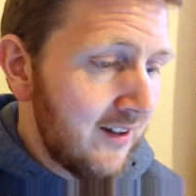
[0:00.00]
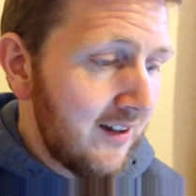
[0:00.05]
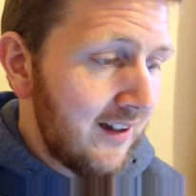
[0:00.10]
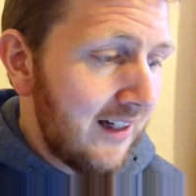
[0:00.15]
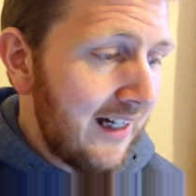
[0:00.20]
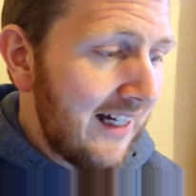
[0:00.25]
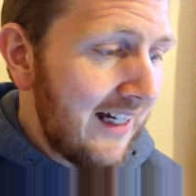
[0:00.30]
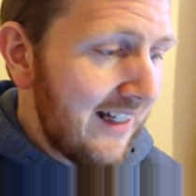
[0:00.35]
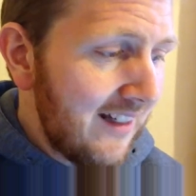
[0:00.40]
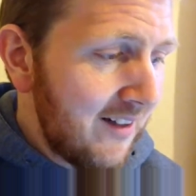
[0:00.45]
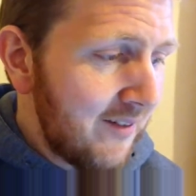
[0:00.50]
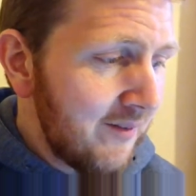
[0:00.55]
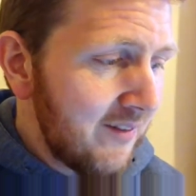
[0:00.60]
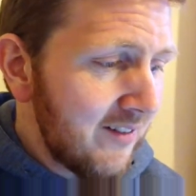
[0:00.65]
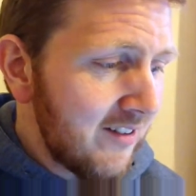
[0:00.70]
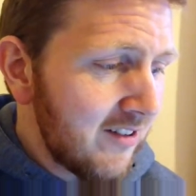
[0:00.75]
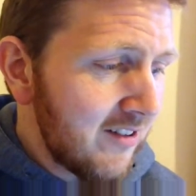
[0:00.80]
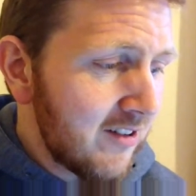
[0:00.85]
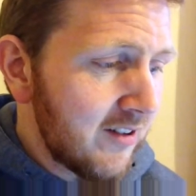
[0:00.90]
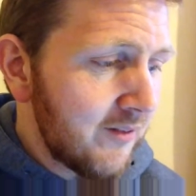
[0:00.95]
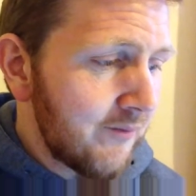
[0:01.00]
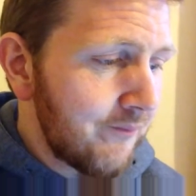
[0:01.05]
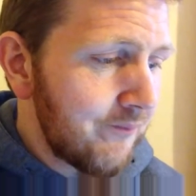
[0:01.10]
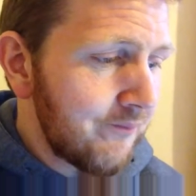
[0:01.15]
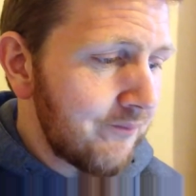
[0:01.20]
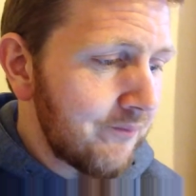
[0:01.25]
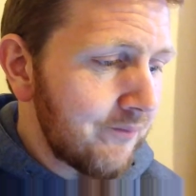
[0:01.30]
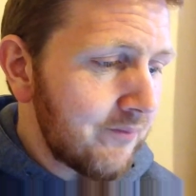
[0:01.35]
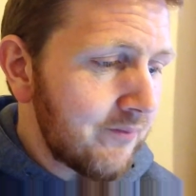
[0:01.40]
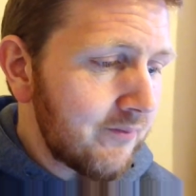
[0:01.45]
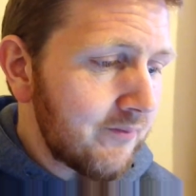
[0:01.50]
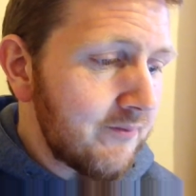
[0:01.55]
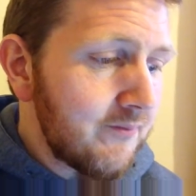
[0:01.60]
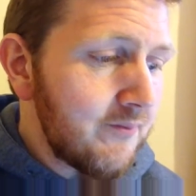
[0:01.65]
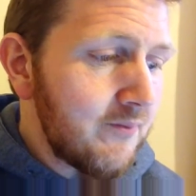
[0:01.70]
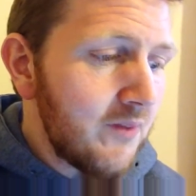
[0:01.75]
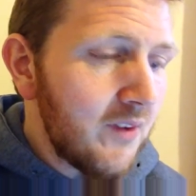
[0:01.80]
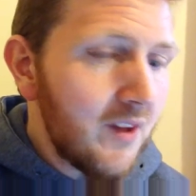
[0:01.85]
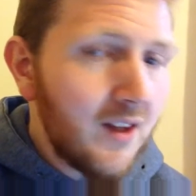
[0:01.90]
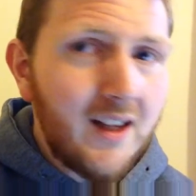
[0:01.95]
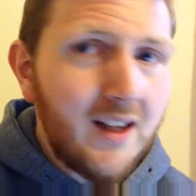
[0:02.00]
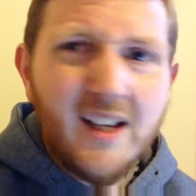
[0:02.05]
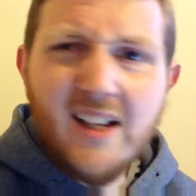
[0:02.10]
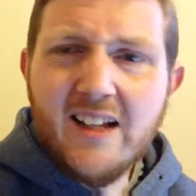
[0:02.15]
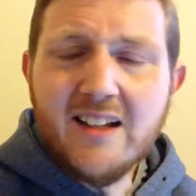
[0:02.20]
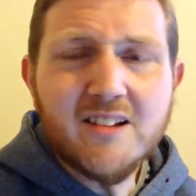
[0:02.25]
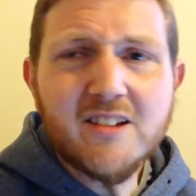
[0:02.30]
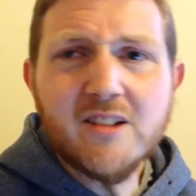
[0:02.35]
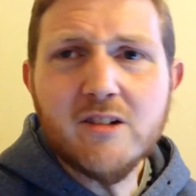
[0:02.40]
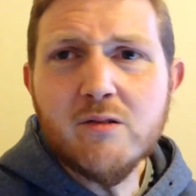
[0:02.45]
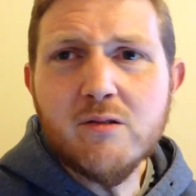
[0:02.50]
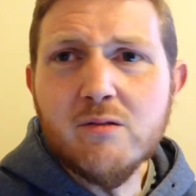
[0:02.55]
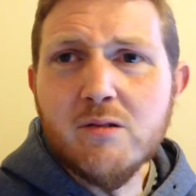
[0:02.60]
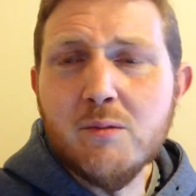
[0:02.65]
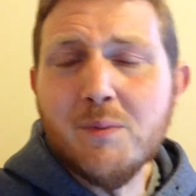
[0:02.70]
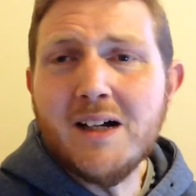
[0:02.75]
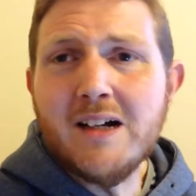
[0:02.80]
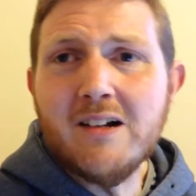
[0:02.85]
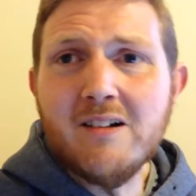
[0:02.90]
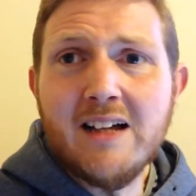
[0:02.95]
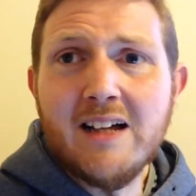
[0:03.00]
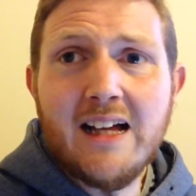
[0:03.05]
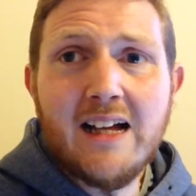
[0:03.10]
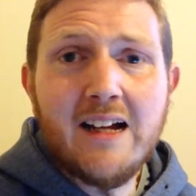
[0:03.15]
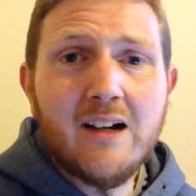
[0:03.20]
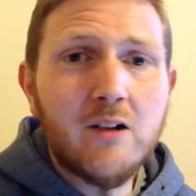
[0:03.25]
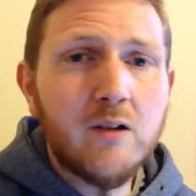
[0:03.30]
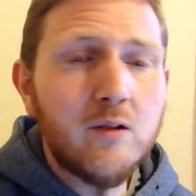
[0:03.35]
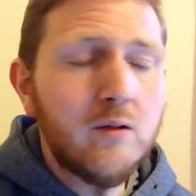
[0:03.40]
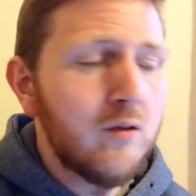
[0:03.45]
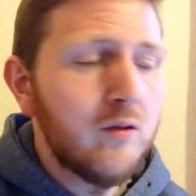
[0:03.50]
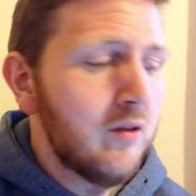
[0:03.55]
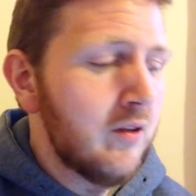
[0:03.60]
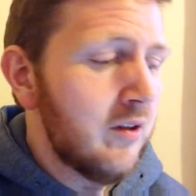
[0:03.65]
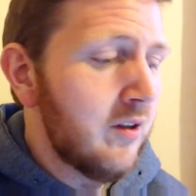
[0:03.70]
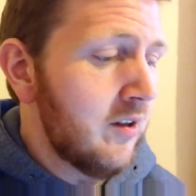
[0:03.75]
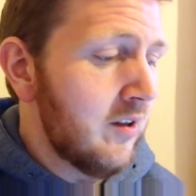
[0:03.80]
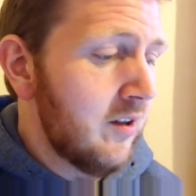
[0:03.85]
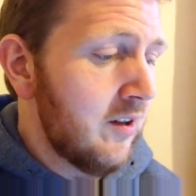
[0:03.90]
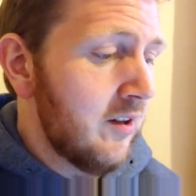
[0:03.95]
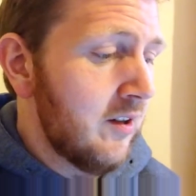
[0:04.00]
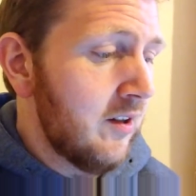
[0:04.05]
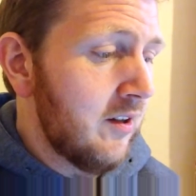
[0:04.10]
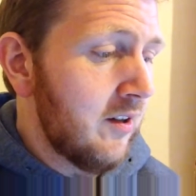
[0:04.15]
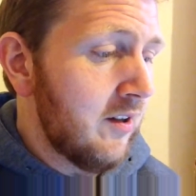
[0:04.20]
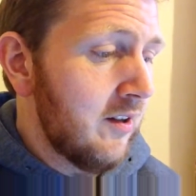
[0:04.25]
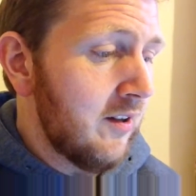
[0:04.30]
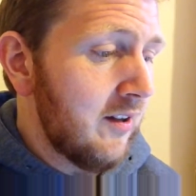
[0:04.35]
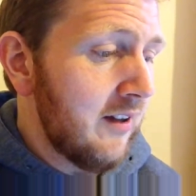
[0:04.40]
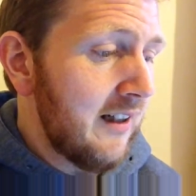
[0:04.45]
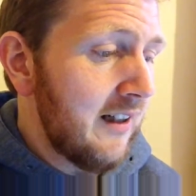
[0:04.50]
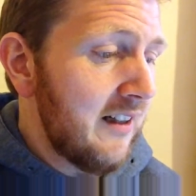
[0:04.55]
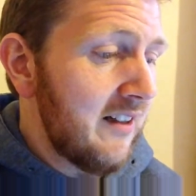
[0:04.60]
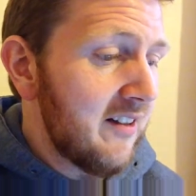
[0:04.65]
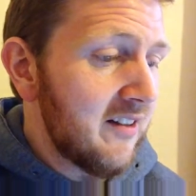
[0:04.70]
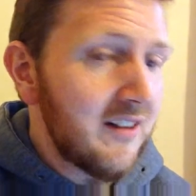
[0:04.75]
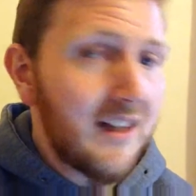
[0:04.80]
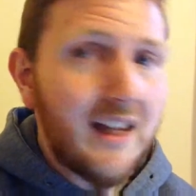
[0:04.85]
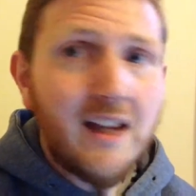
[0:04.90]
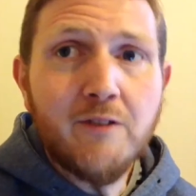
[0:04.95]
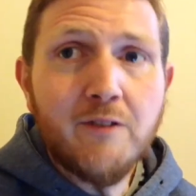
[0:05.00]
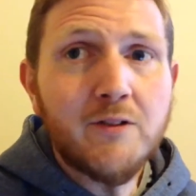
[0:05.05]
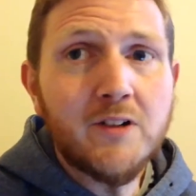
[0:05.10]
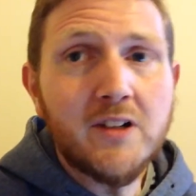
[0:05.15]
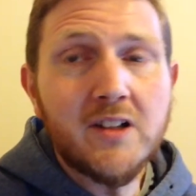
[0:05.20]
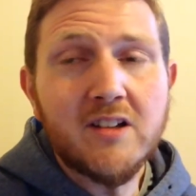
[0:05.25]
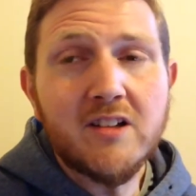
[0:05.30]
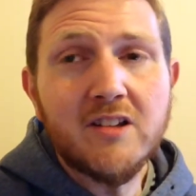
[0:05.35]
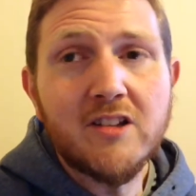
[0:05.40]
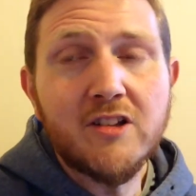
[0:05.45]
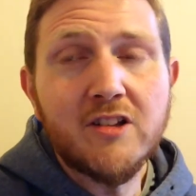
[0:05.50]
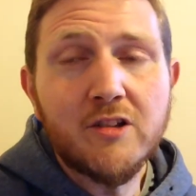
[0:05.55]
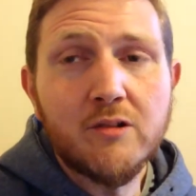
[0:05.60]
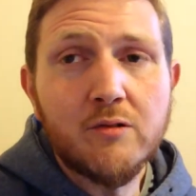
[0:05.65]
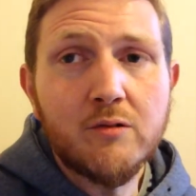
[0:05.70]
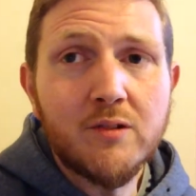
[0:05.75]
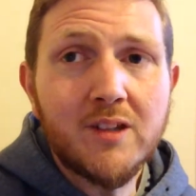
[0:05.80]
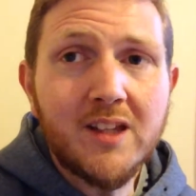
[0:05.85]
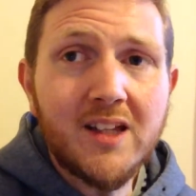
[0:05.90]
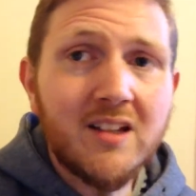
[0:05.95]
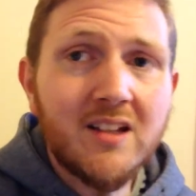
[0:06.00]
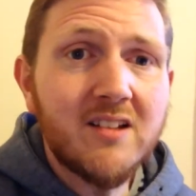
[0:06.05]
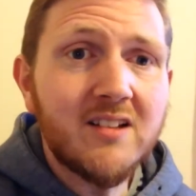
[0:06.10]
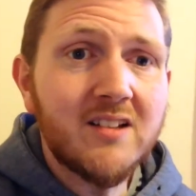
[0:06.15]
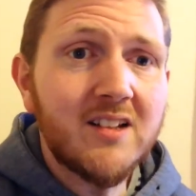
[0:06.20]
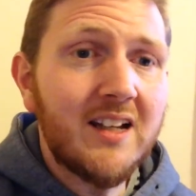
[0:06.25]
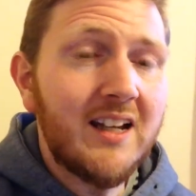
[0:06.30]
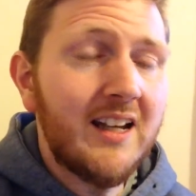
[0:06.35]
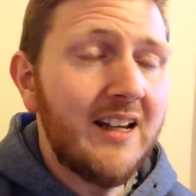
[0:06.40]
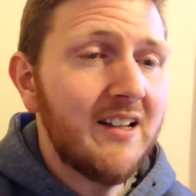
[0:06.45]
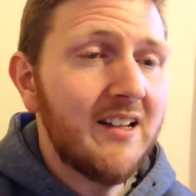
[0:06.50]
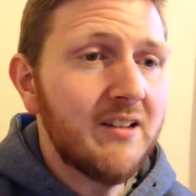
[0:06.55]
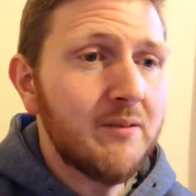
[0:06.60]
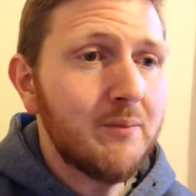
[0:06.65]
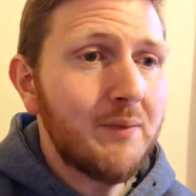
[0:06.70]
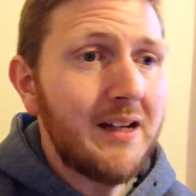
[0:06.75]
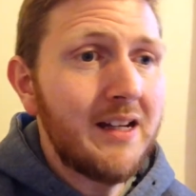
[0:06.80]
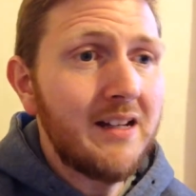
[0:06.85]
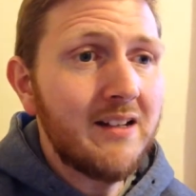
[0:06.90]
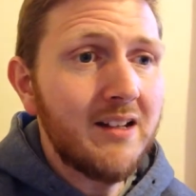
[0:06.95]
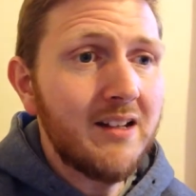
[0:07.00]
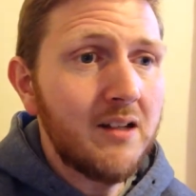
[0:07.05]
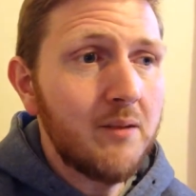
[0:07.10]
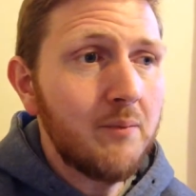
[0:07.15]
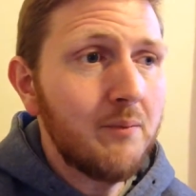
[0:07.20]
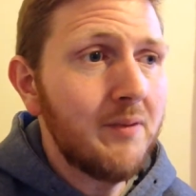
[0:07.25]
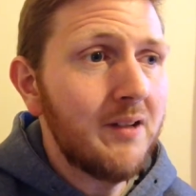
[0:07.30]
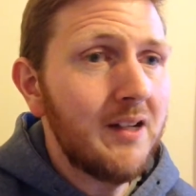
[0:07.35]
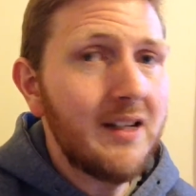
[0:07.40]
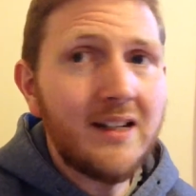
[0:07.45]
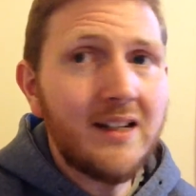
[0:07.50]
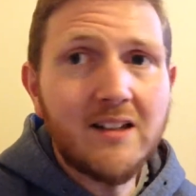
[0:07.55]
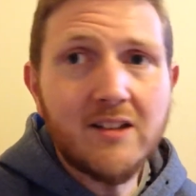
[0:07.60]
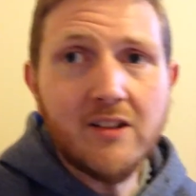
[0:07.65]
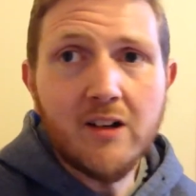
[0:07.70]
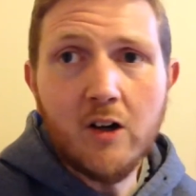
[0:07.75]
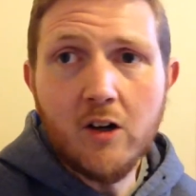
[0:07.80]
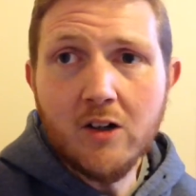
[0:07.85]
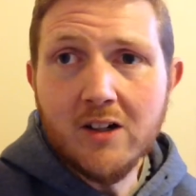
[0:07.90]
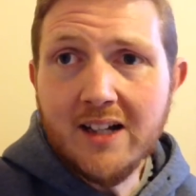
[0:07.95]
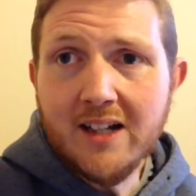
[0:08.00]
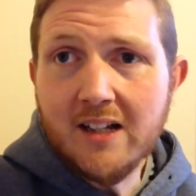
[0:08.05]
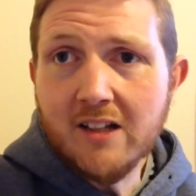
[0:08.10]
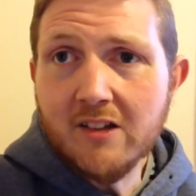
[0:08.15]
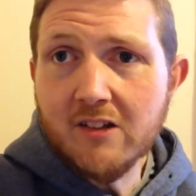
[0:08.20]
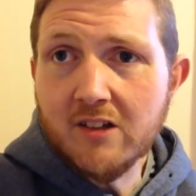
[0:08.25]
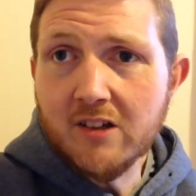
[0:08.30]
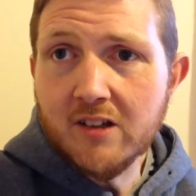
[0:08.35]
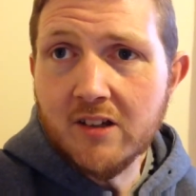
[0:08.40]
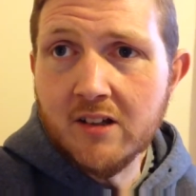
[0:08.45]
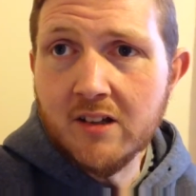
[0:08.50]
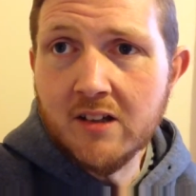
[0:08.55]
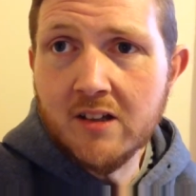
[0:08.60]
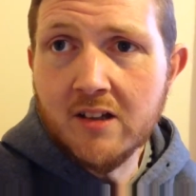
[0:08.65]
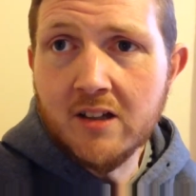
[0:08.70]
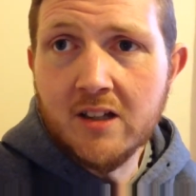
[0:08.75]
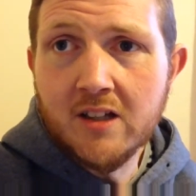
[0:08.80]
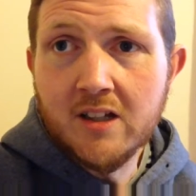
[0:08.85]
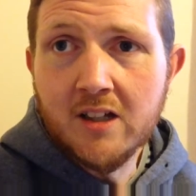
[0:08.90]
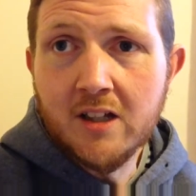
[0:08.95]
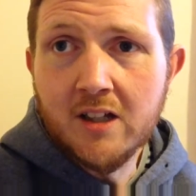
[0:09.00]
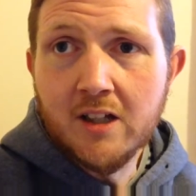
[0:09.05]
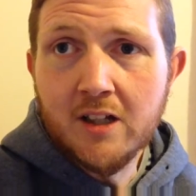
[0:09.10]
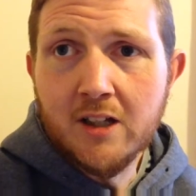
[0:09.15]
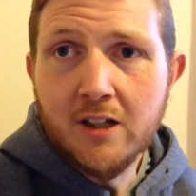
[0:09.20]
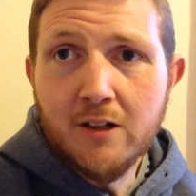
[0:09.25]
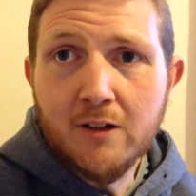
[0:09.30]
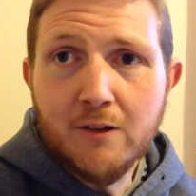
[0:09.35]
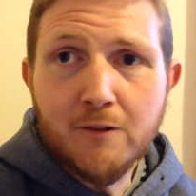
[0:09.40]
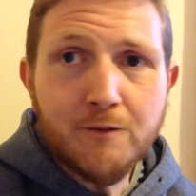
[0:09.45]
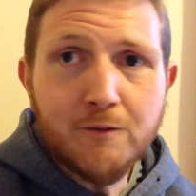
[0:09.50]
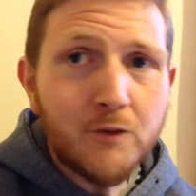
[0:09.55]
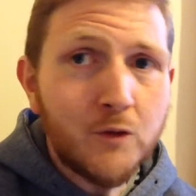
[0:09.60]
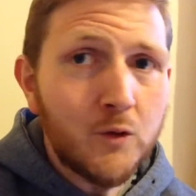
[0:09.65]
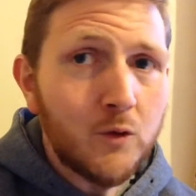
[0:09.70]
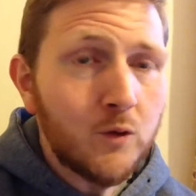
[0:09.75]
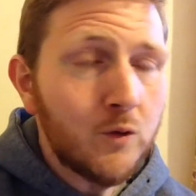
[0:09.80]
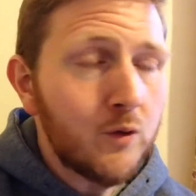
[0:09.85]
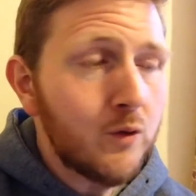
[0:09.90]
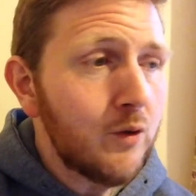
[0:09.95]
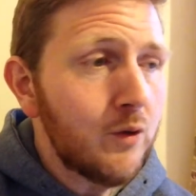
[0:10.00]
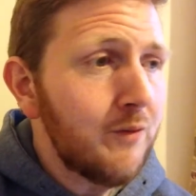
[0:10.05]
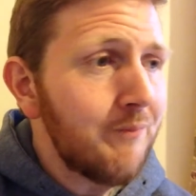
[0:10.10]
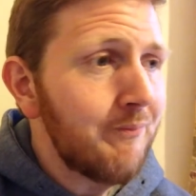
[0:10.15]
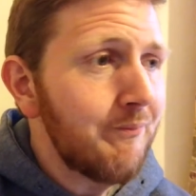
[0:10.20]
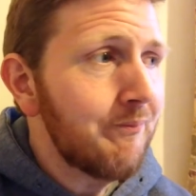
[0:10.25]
And it's all about how his efforts to do all this has made him a target for